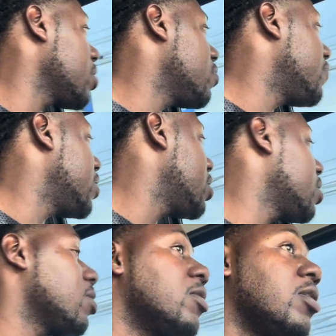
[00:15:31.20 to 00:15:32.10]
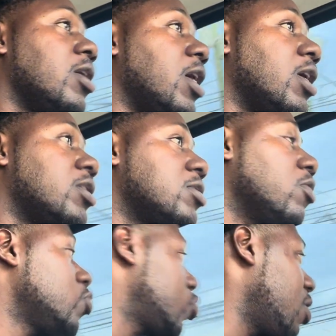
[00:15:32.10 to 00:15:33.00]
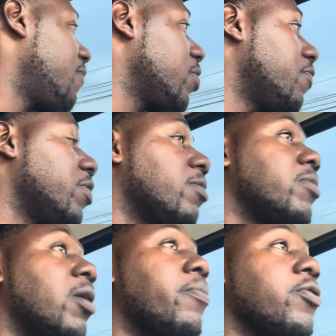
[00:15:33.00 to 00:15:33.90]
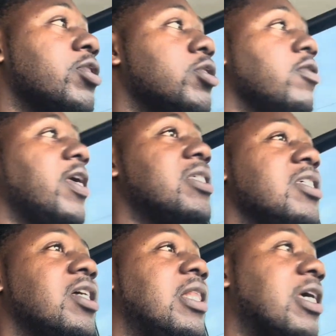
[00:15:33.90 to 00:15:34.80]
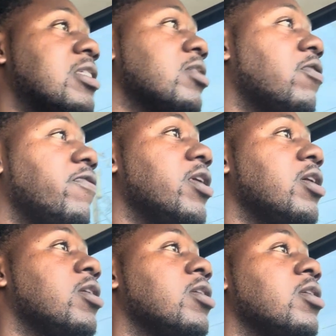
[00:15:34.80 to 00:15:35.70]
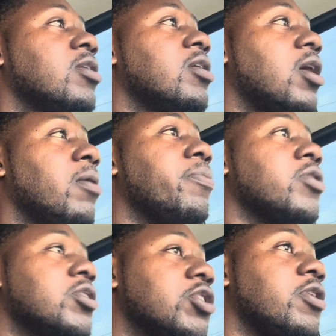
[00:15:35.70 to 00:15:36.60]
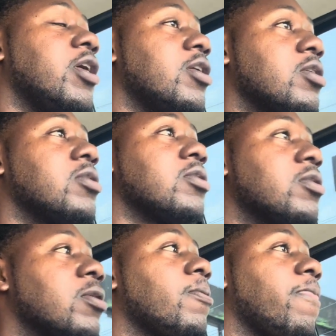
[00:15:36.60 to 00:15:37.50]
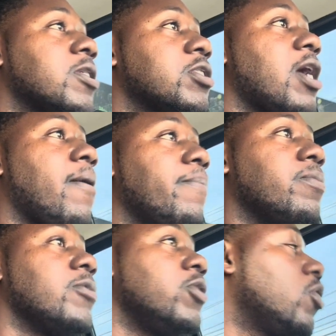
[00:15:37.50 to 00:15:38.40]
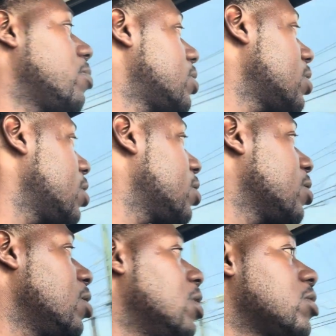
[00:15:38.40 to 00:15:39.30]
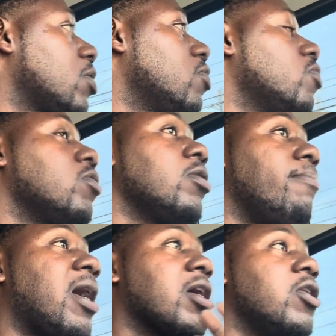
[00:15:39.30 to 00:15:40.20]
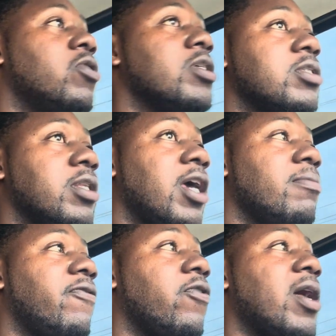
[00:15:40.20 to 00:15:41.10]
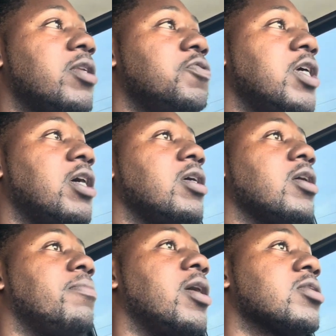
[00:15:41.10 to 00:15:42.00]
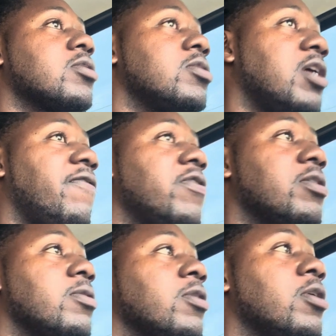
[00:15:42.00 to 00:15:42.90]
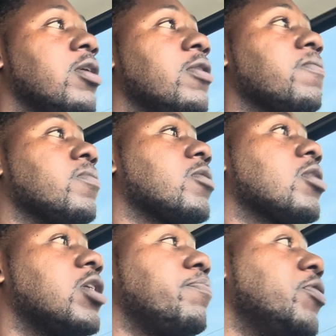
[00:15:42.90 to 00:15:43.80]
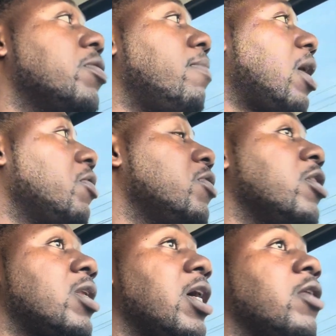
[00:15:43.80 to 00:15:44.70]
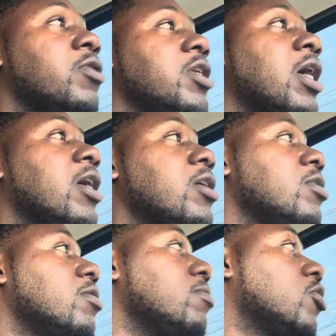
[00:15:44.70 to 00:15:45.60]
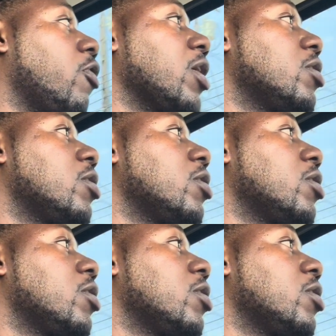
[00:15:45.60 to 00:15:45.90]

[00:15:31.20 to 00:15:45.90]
over there, and there's no traffic over there. But I'm pretty sure they see a Lexus over there. I'm pretty sure they'll stop. You know what I'm saying? So my goal is today, before I do that, I'm gonna have to definitely put the battery in there later on tonight, crank it